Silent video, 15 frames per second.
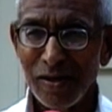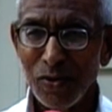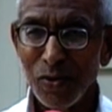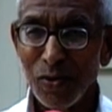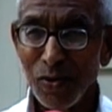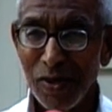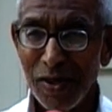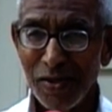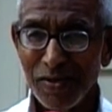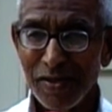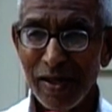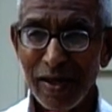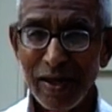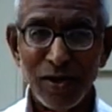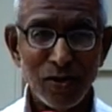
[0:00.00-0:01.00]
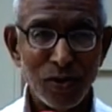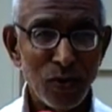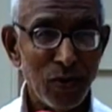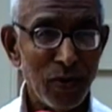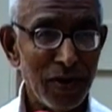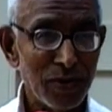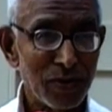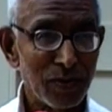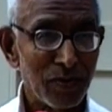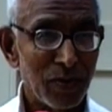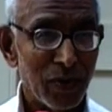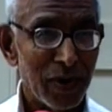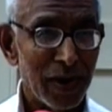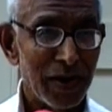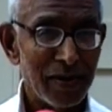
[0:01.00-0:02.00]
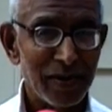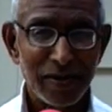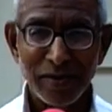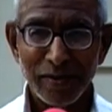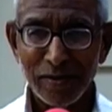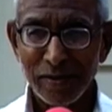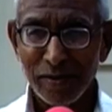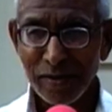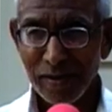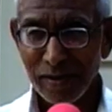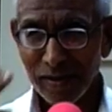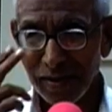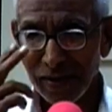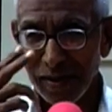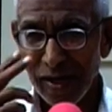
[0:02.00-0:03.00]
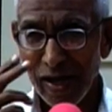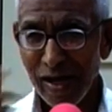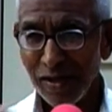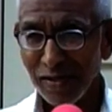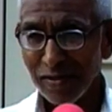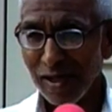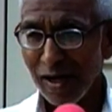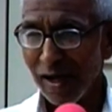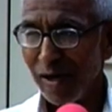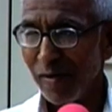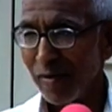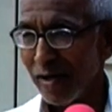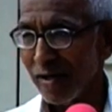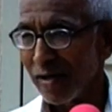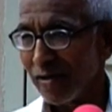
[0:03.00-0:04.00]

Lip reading: who is rich, who is poor. The eyes are limited.